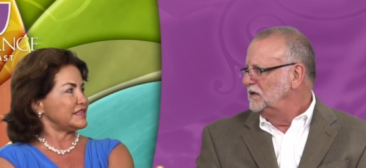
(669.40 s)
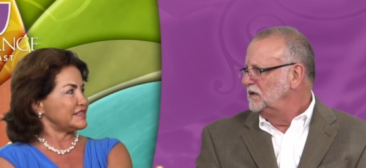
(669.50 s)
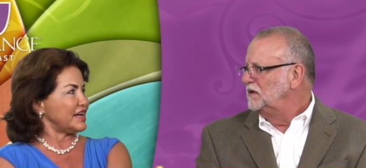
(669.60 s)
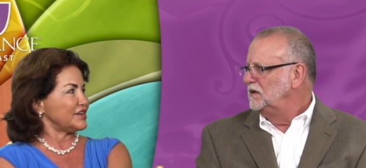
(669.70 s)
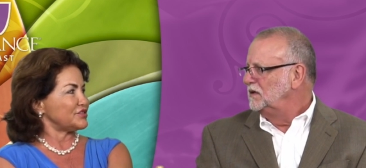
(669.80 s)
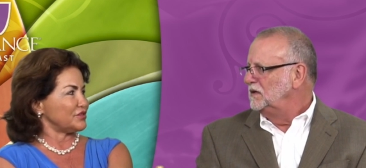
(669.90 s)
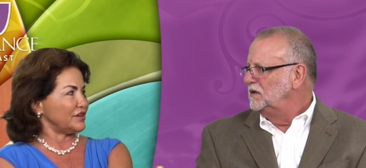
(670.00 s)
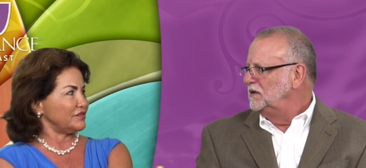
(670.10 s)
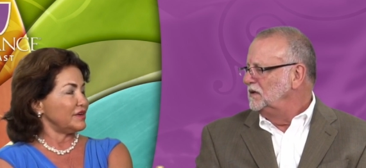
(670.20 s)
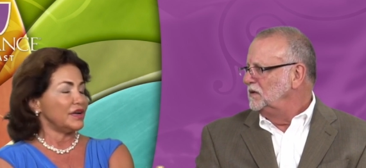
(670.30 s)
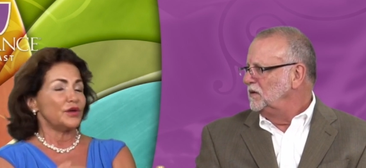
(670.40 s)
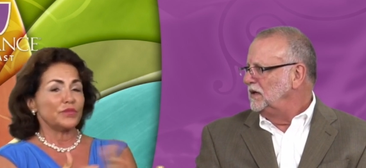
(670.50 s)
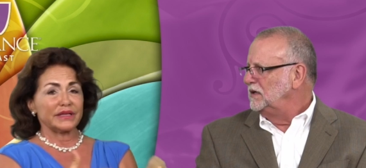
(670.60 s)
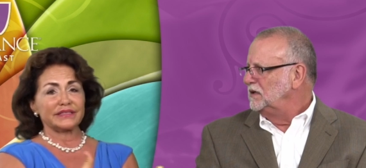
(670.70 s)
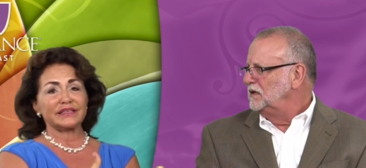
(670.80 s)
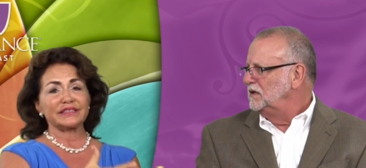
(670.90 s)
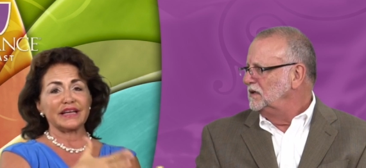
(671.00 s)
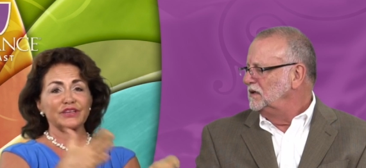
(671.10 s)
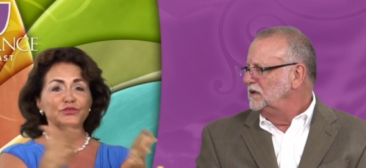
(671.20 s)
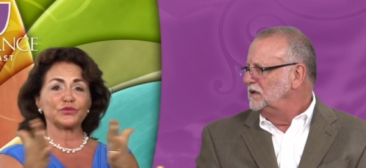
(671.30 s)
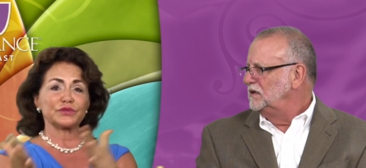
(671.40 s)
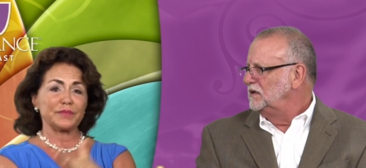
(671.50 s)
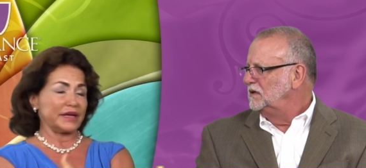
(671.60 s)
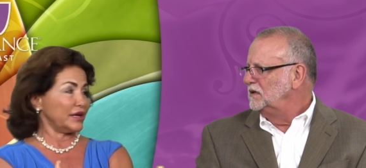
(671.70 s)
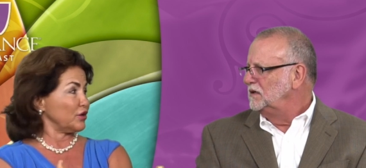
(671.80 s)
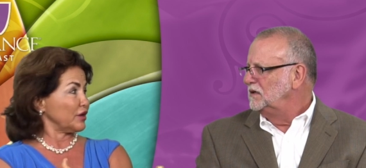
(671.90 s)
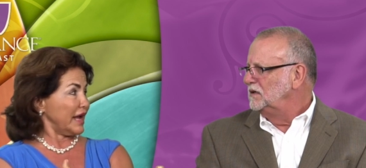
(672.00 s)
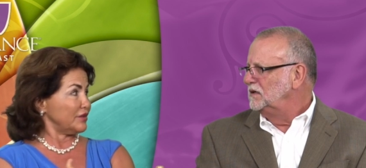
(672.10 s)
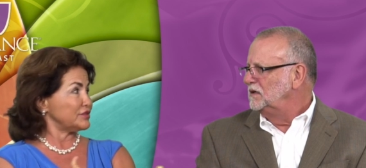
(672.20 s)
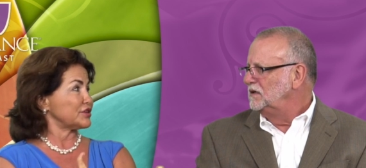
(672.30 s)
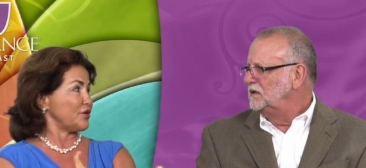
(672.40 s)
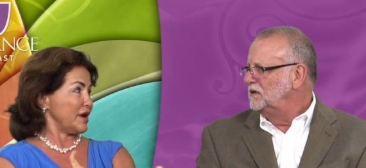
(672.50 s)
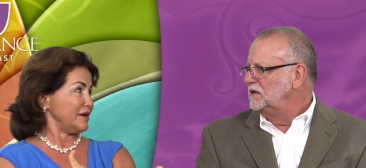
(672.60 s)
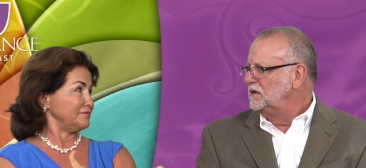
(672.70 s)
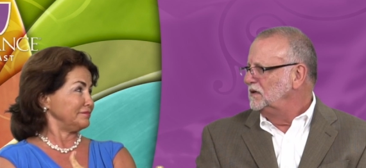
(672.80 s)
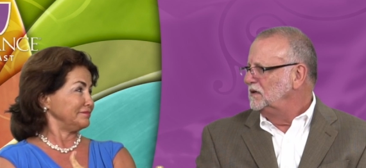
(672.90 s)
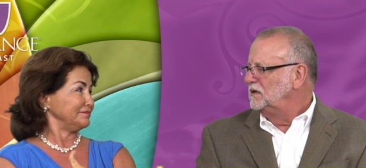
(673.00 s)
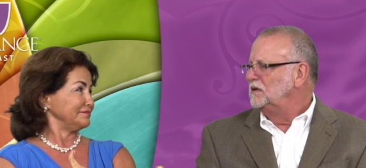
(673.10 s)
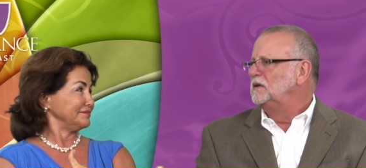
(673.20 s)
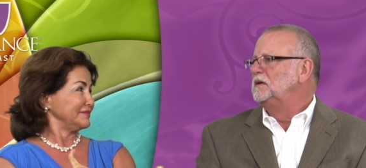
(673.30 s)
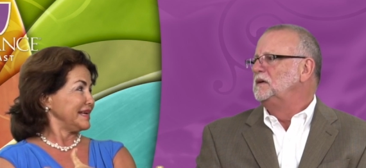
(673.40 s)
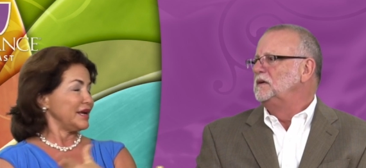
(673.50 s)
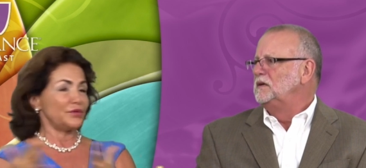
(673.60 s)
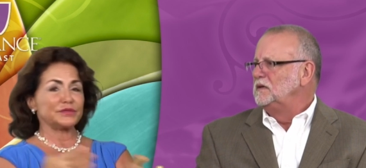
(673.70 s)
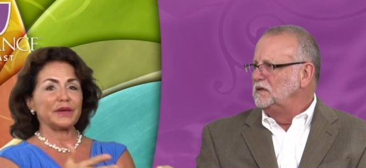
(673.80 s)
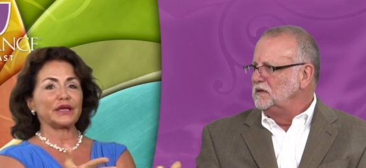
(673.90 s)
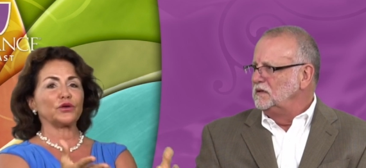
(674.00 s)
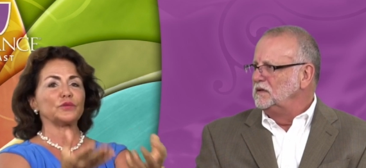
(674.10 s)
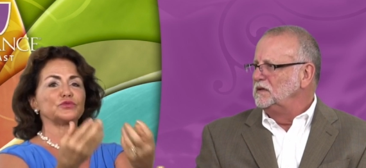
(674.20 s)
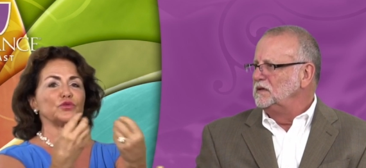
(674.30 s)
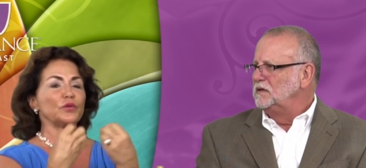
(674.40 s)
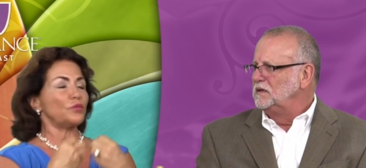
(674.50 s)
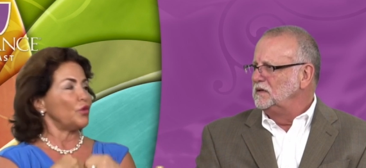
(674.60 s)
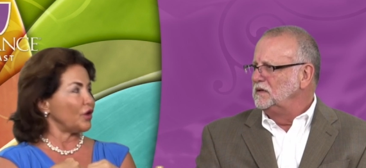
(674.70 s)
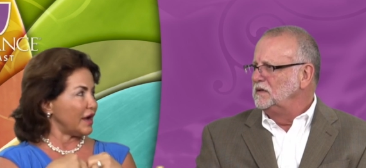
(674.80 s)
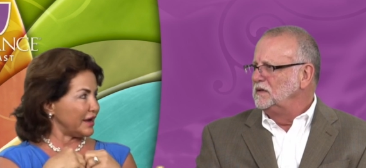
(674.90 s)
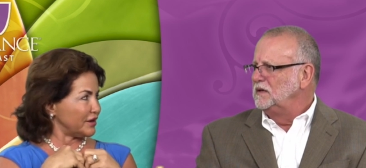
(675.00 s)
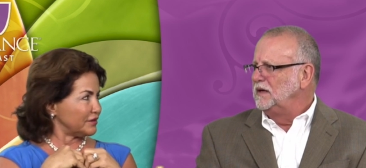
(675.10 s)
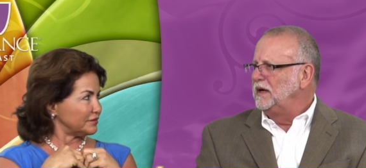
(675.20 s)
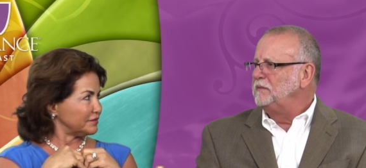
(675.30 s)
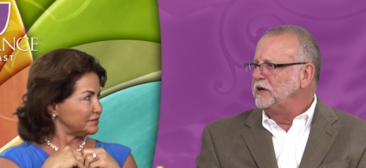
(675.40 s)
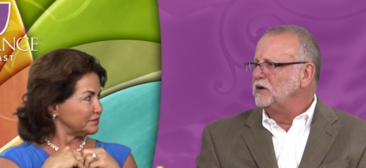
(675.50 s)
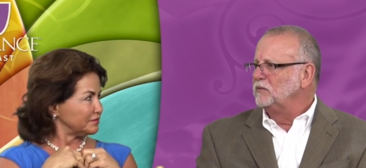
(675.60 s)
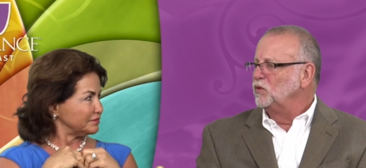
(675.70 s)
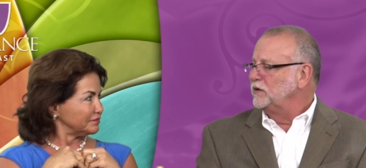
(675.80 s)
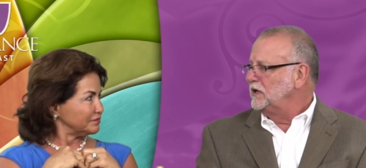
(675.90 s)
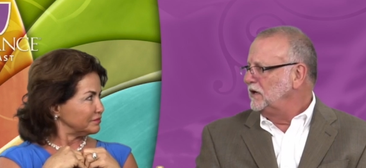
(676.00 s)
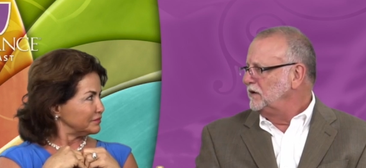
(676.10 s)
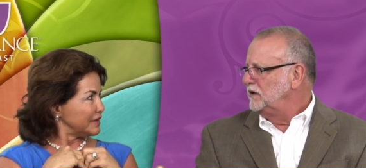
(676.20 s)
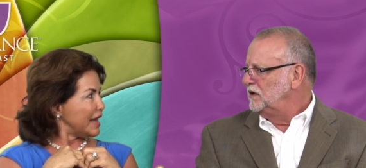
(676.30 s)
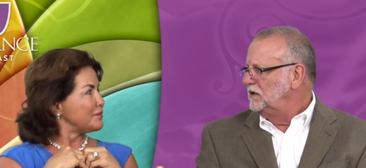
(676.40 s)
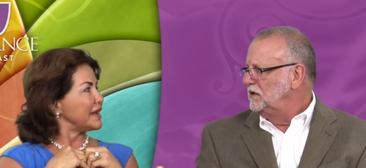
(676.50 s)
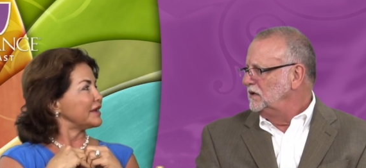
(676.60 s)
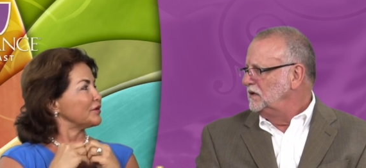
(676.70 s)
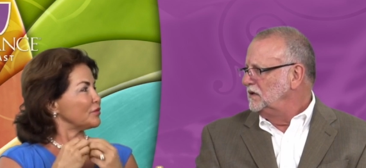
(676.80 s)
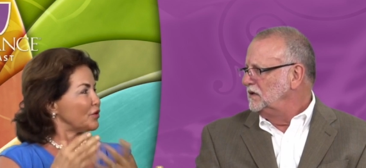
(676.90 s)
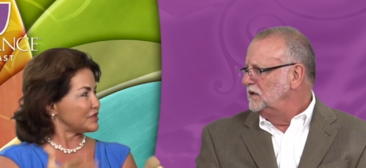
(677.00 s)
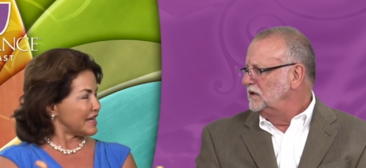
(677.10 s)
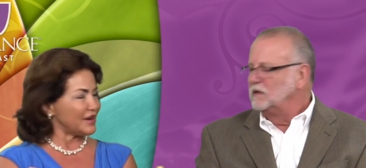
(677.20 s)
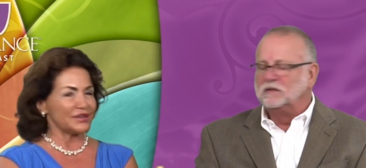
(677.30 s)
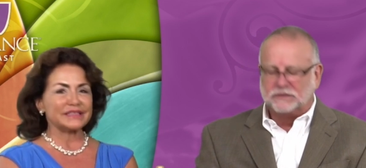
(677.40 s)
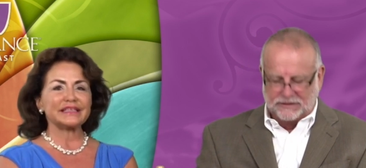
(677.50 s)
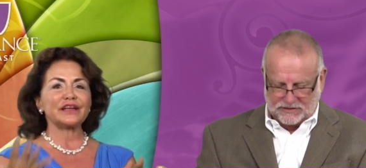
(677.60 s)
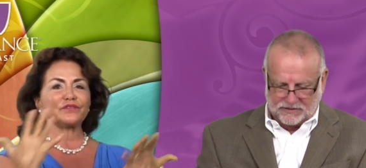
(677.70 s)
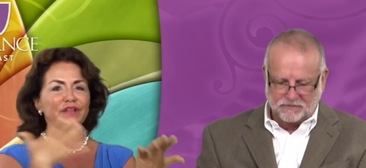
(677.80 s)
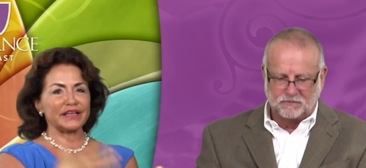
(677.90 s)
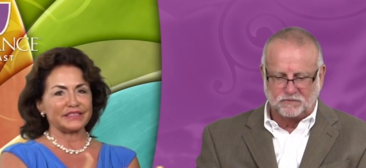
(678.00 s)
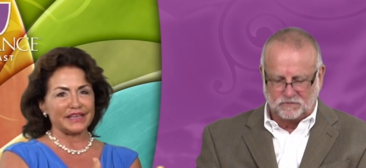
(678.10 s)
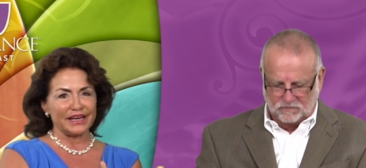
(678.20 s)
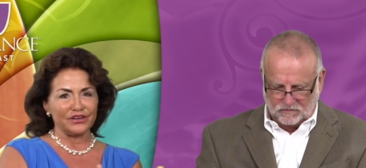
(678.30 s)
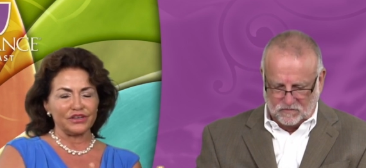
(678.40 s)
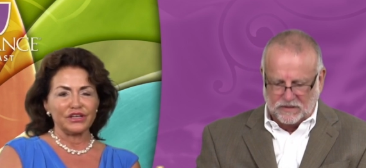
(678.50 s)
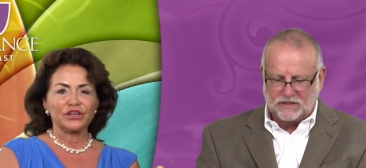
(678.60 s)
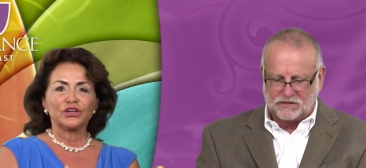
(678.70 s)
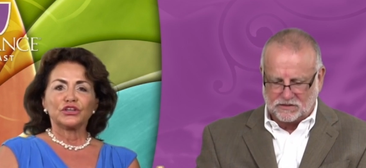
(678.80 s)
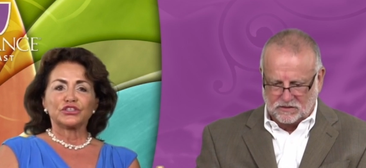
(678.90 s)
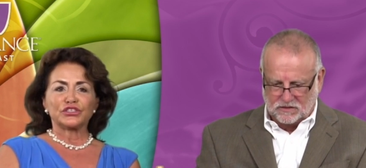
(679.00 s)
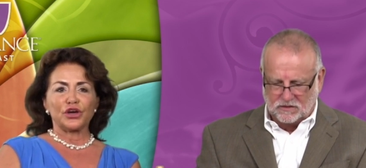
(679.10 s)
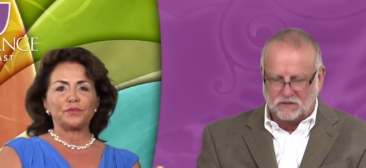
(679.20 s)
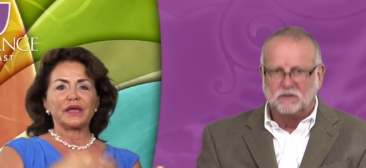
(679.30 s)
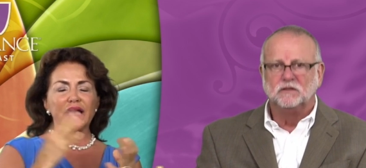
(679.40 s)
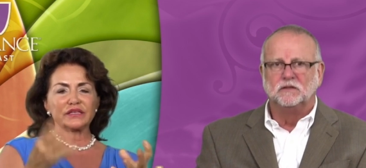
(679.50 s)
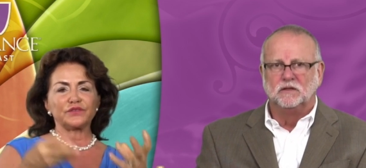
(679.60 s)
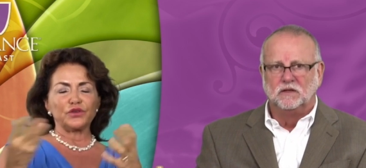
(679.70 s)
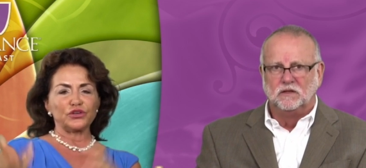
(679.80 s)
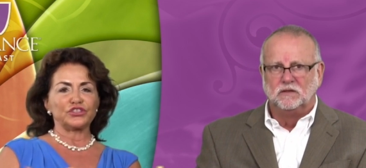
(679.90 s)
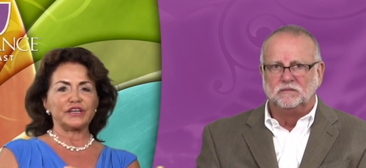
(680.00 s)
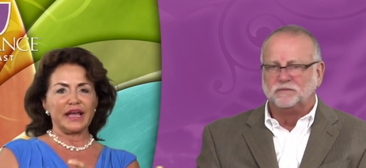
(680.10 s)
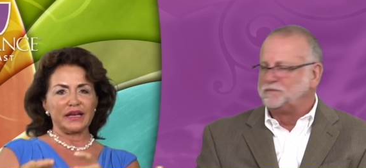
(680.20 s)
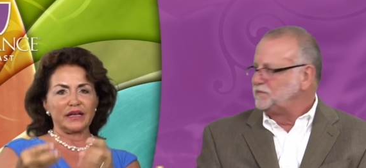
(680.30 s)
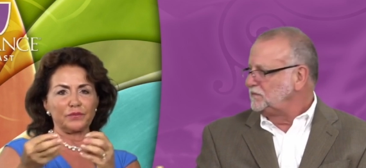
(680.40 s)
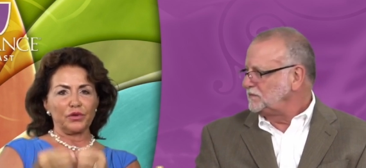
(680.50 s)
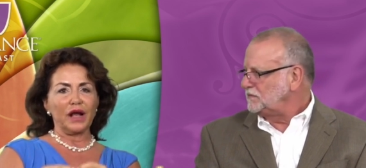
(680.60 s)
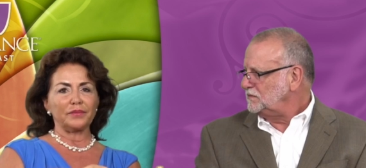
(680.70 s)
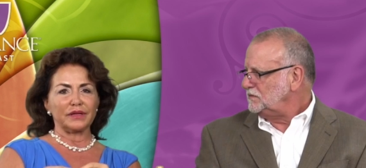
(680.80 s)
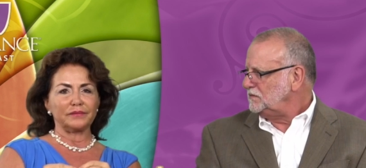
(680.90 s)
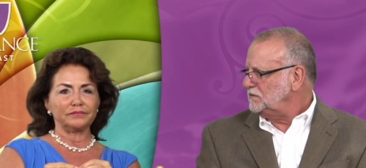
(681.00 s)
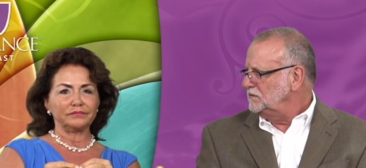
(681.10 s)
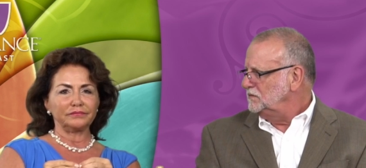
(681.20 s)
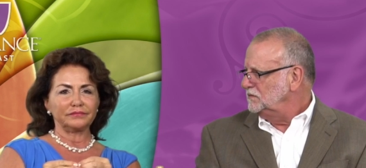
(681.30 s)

Speaker 1: the testosterone. Right. Plus, the testosterone was making her counts go up. It was making her absorb more iron
Speaker 2: and make her more tired.
Speaker 1: And making her more tired instead yes. of less tired. Yes. So because of her genetic problem,